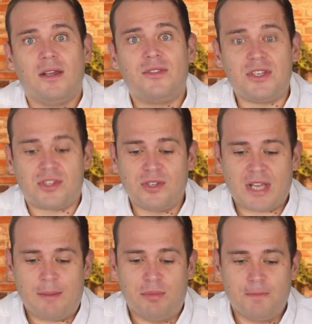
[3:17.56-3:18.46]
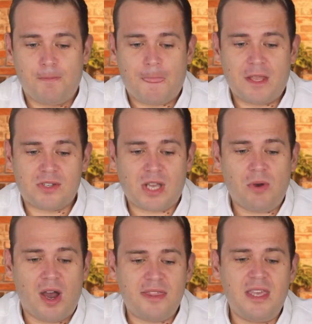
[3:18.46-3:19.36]
this could happen.
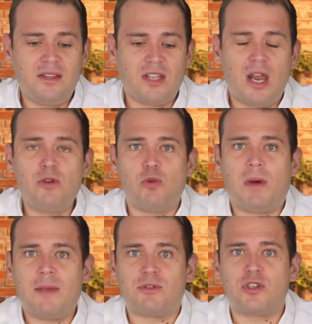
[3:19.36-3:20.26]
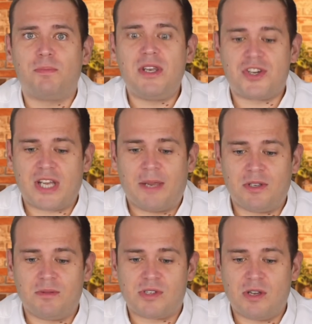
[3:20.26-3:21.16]
So I think the local paper should be ashamed
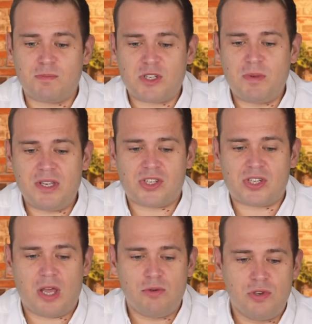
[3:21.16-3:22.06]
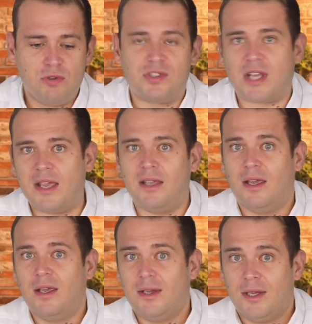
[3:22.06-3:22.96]
of themselves. It must be a slow news day
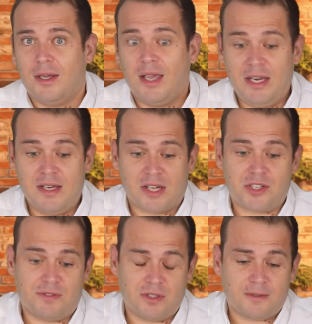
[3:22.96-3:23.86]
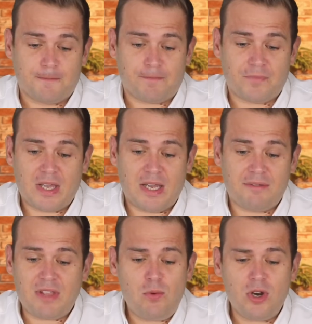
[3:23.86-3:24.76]
in Knutsford. And
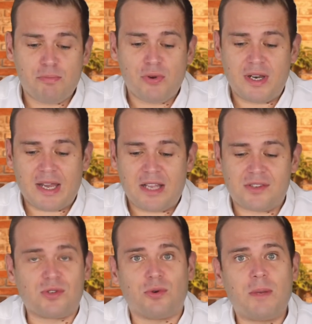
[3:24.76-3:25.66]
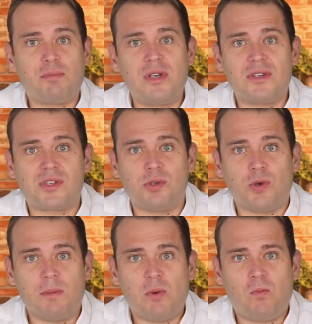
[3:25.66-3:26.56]
if they want to print that story, print the
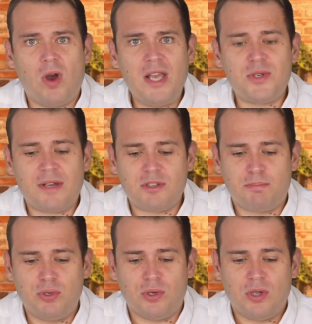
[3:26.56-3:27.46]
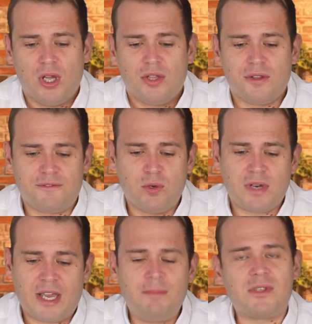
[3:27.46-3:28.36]
story. But why do you have to put the full
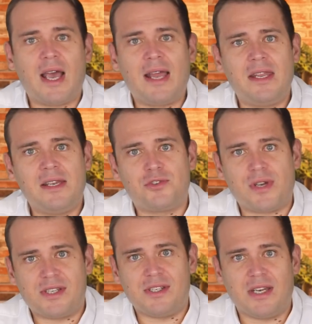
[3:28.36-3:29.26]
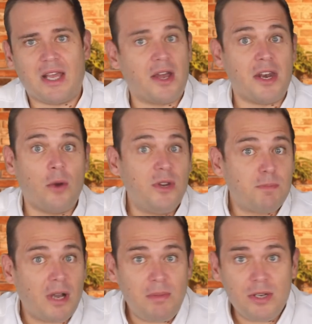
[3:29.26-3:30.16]
names and the addresses in there? I know it's
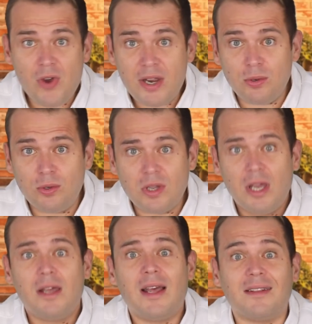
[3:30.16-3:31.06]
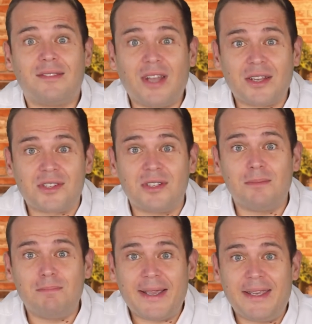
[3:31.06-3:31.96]
public record. That doesn't
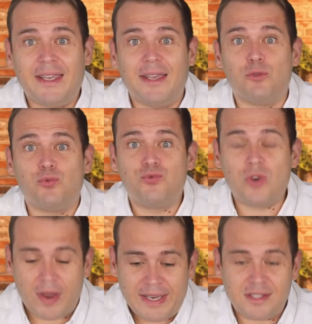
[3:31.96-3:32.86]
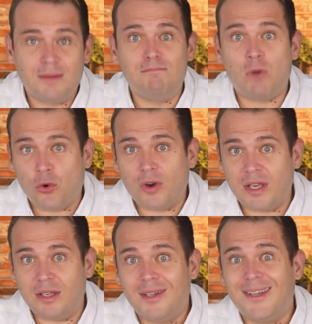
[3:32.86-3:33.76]
make it right
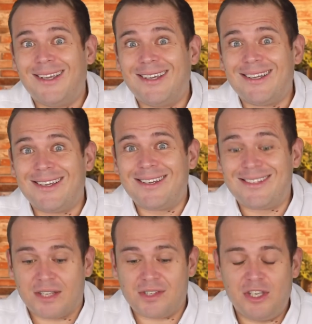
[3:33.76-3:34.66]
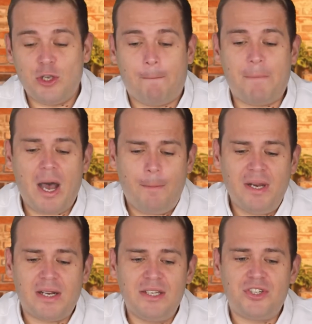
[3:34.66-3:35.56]
morally, does it? You're
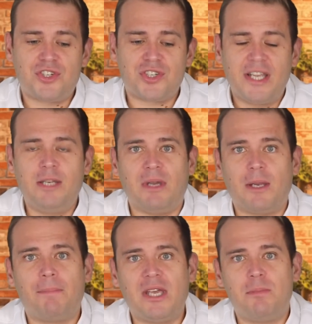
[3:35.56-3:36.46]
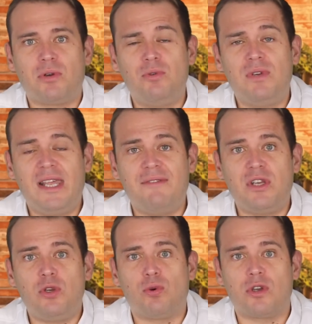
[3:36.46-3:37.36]
publicly shaming people who live
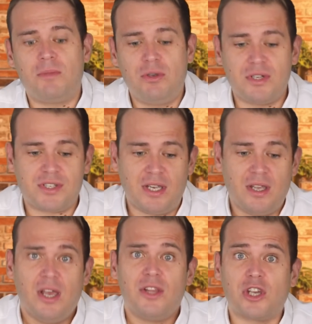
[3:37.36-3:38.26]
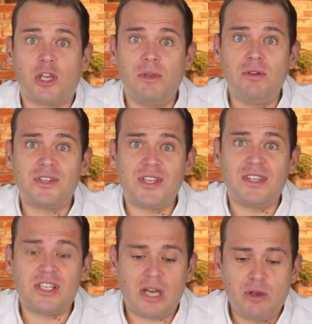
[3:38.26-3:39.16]
in your community, the community
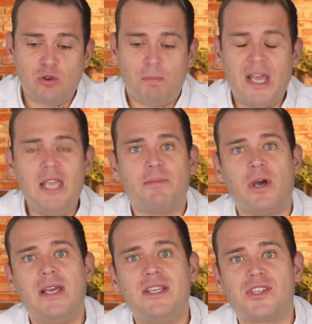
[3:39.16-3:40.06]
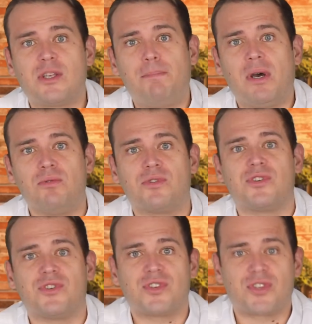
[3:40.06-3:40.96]
this local paper is supposed
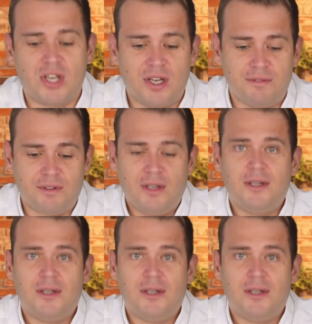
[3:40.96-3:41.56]
to serve.